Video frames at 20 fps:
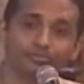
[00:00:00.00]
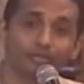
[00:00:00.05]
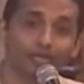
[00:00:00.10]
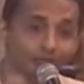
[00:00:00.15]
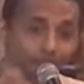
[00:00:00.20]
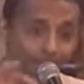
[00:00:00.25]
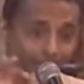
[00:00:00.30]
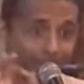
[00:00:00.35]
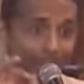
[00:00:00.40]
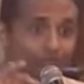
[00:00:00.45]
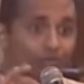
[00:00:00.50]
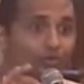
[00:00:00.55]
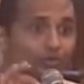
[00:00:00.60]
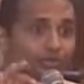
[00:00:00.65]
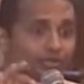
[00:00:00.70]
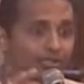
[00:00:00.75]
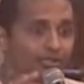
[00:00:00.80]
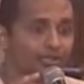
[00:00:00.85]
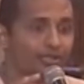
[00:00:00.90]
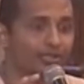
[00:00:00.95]
A
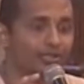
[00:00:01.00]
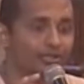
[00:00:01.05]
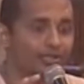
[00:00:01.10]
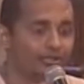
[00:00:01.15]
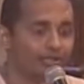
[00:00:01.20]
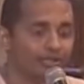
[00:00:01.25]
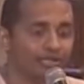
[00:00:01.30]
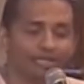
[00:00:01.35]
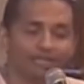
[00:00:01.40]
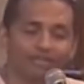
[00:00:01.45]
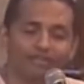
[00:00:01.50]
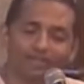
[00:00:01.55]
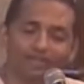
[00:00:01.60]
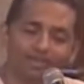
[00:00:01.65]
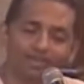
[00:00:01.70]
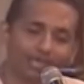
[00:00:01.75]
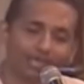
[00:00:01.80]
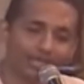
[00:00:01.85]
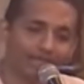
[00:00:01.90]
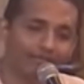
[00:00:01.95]
devotee will
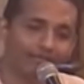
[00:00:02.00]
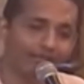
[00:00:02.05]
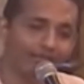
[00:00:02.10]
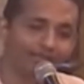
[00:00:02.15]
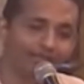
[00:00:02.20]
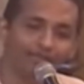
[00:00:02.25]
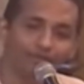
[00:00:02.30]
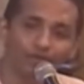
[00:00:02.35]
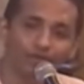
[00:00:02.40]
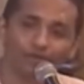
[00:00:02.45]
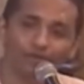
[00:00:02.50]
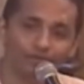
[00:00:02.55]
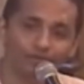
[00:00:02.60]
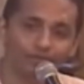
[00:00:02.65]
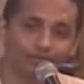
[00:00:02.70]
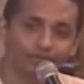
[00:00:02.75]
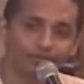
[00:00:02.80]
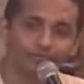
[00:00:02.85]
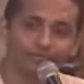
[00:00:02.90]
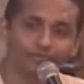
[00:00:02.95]
never fall down.